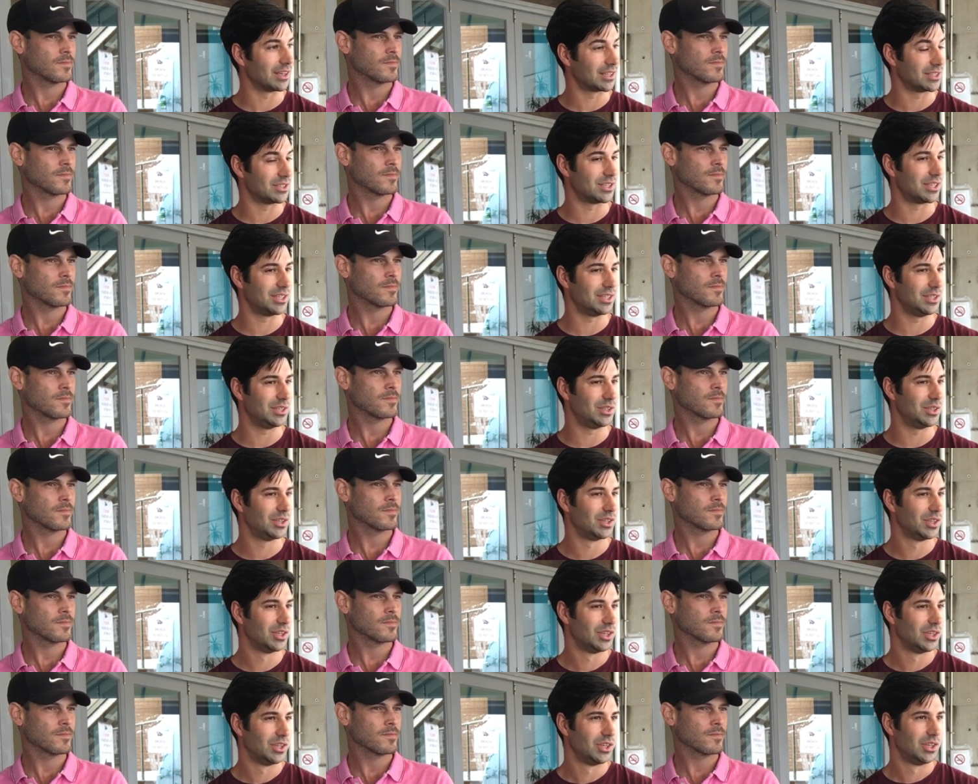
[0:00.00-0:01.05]
Speaker 1: can see
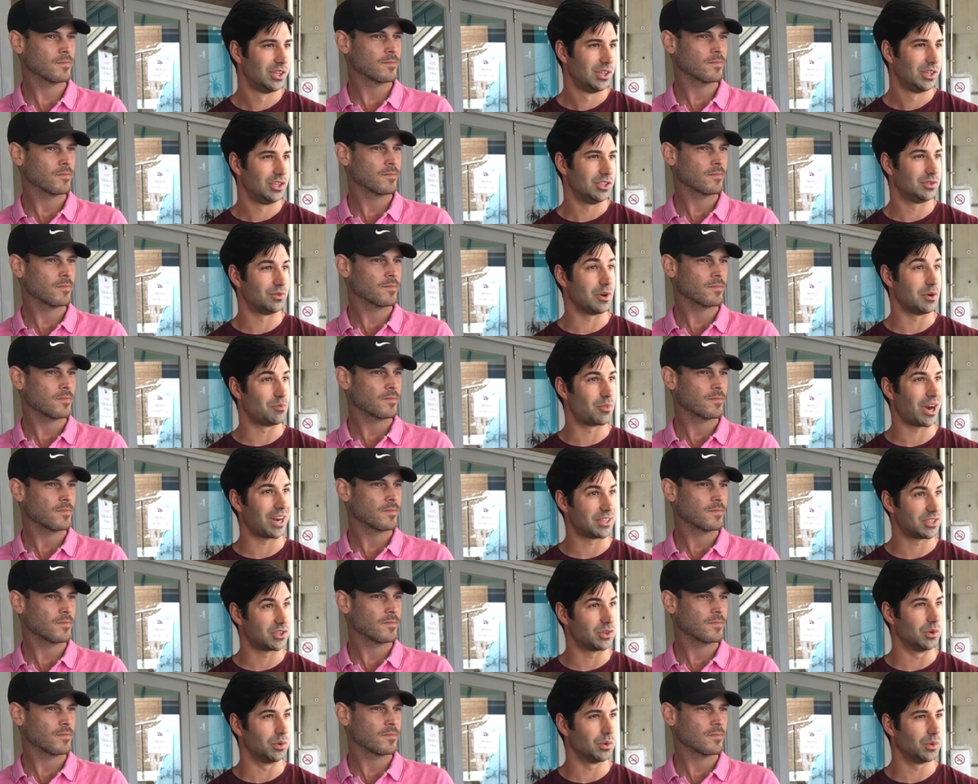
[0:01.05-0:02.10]
it's very
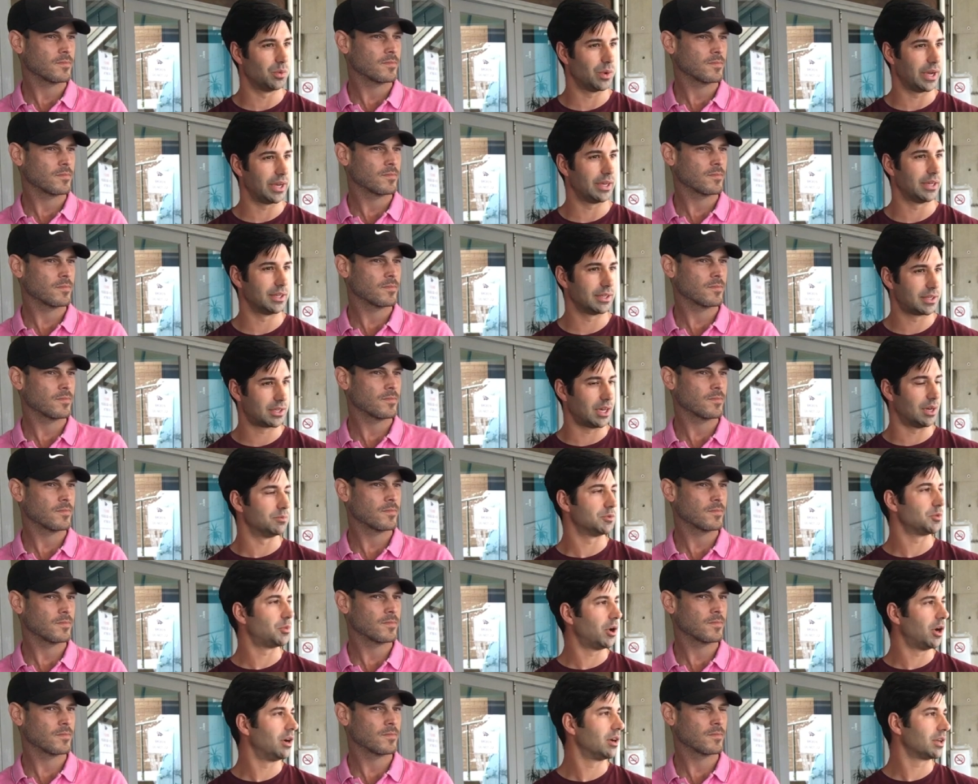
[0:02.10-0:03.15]
practical the way it comes
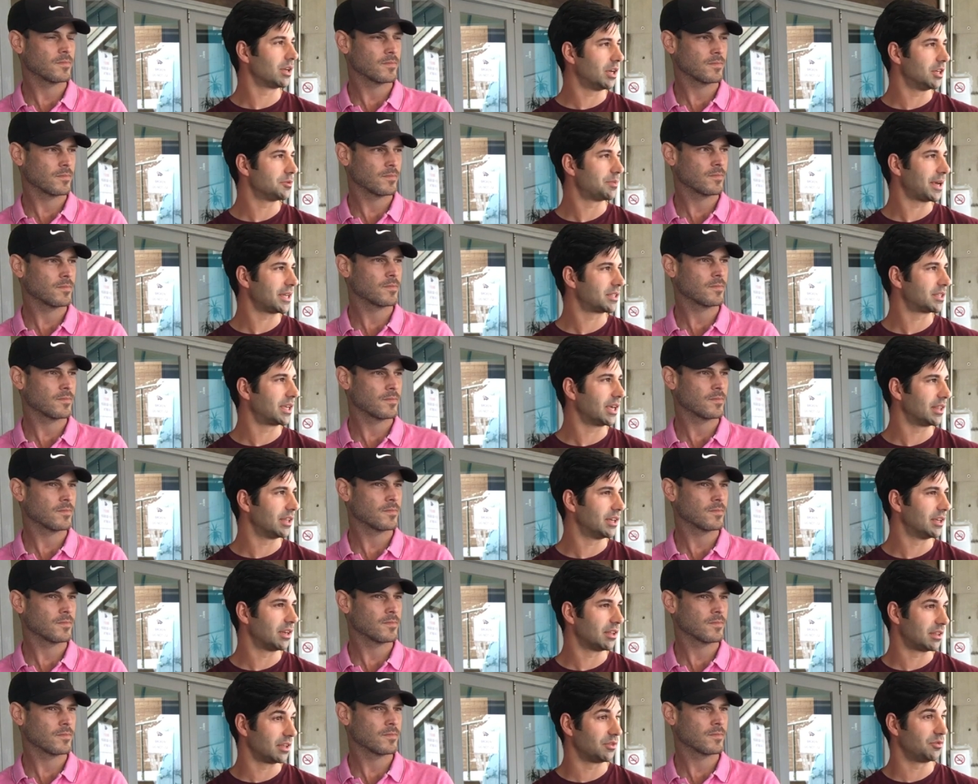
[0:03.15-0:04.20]
apart and goes back together.
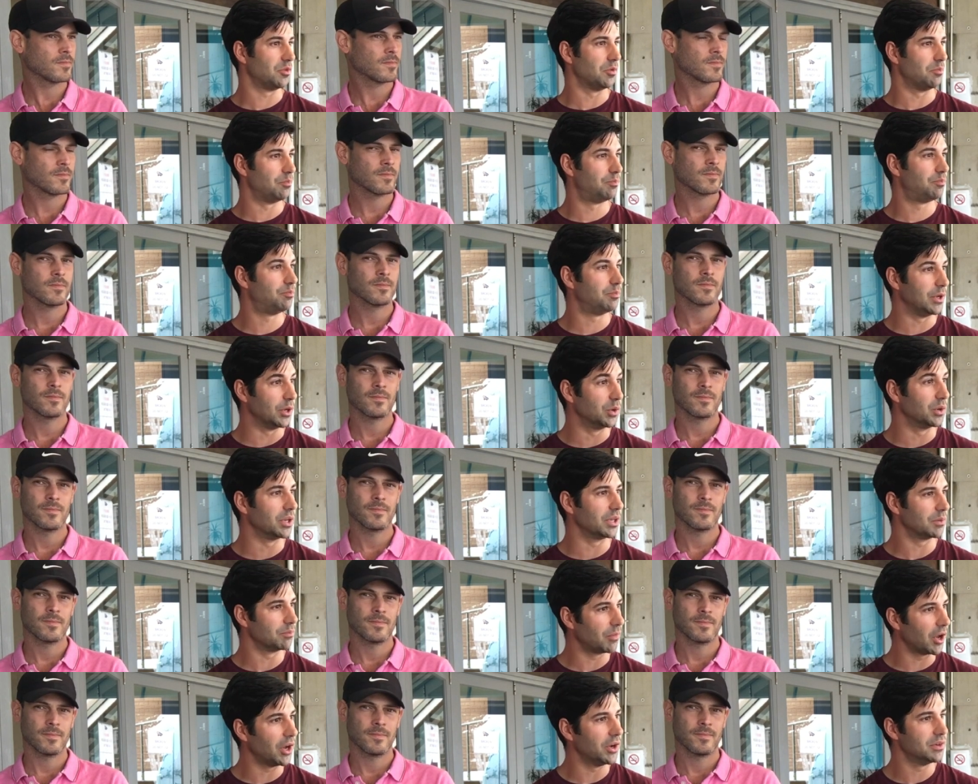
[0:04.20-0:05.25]
And I think for
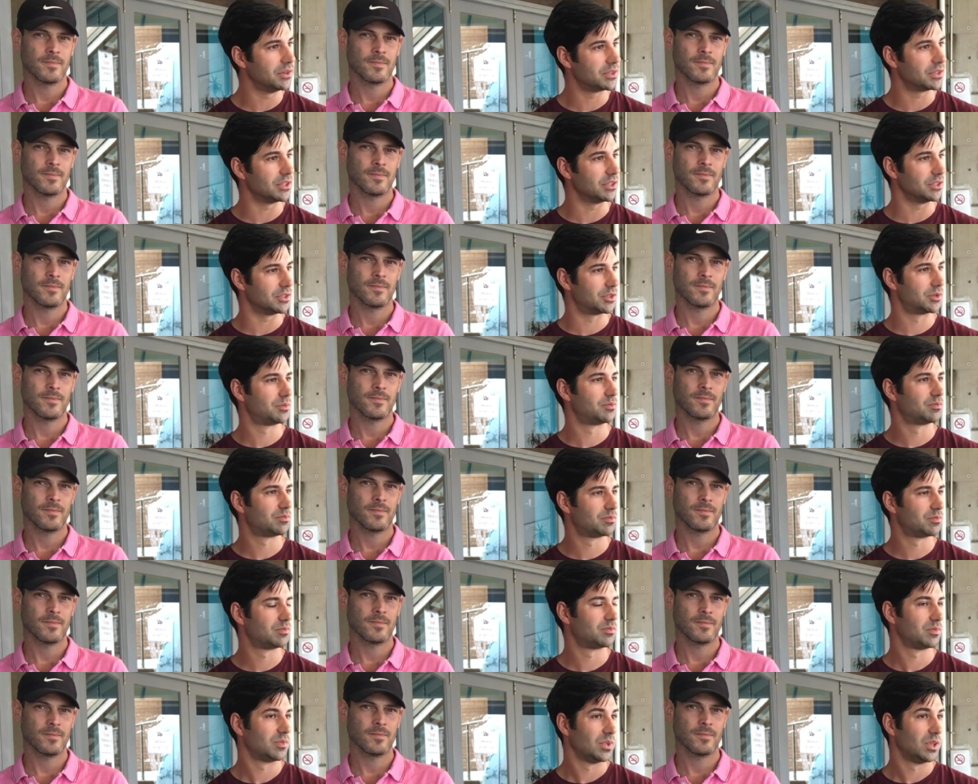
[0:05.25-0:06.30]
building boats, it's
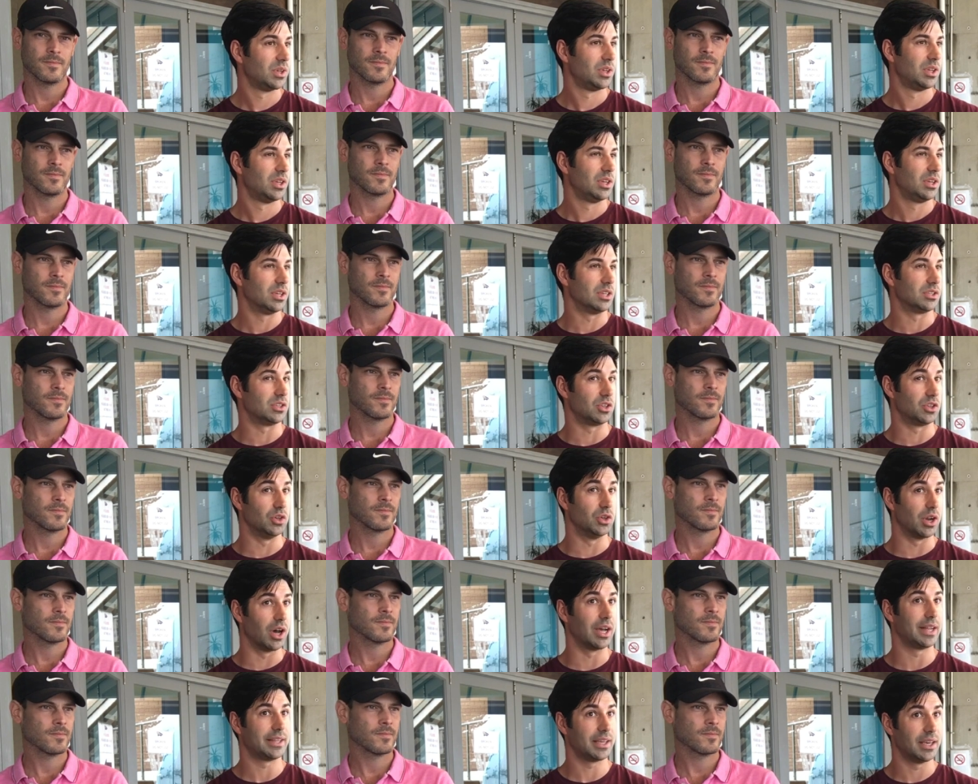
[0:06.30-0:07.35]
it's a good
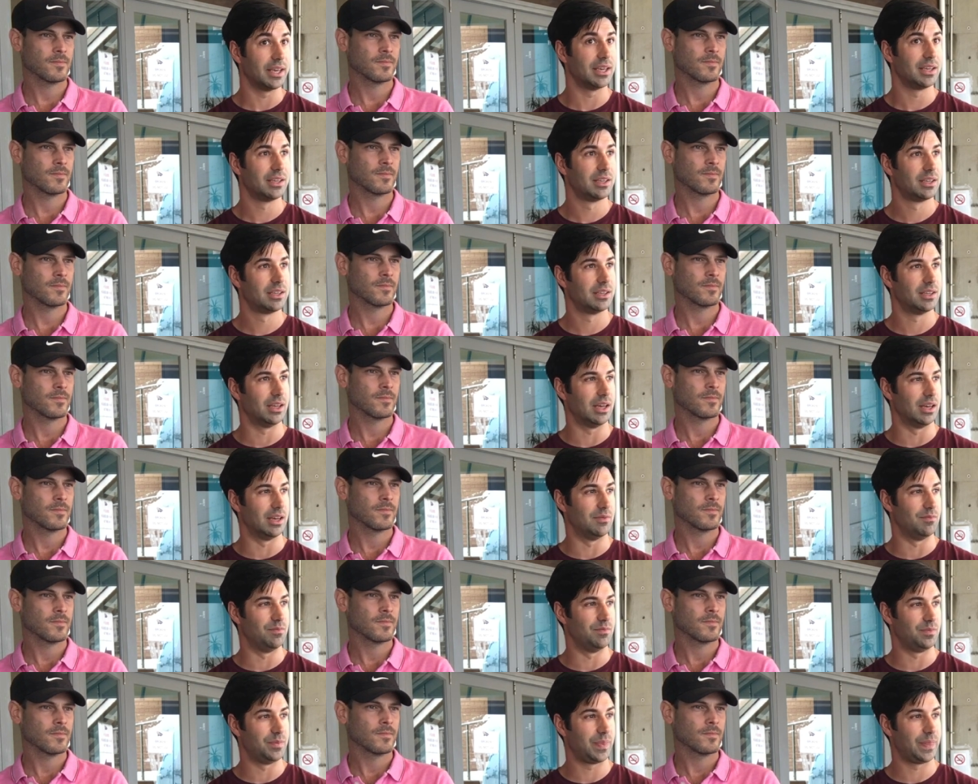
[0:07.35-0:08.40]
idea.
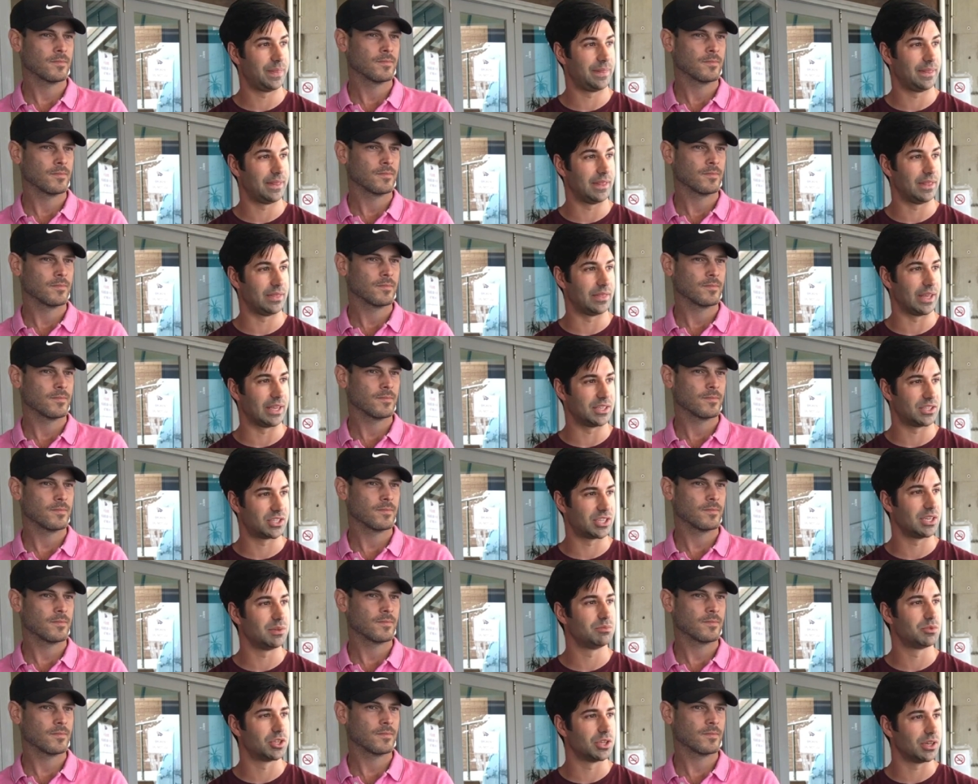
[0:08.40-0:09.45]
Um, they
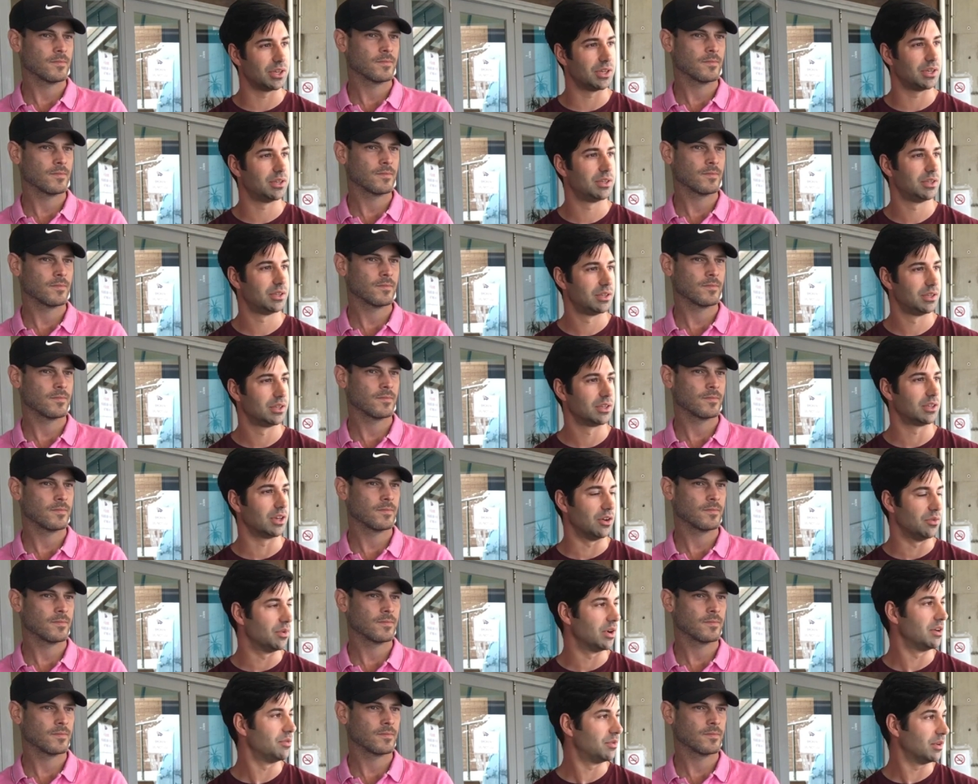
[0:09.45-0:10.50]
seem to go
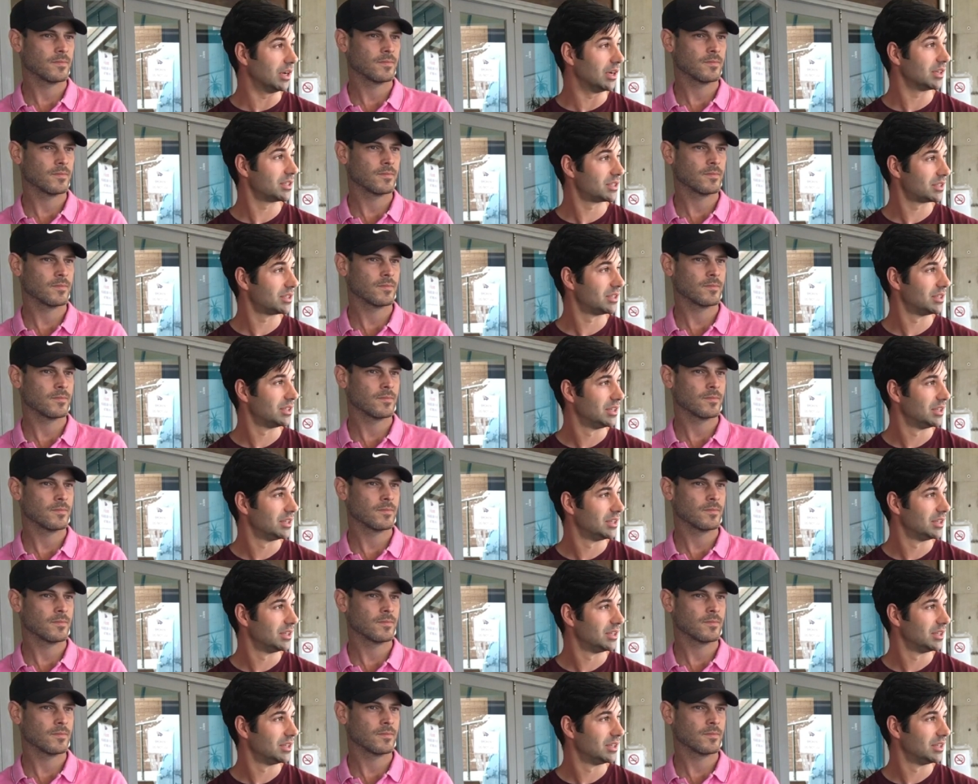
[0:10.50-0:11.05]
very fast.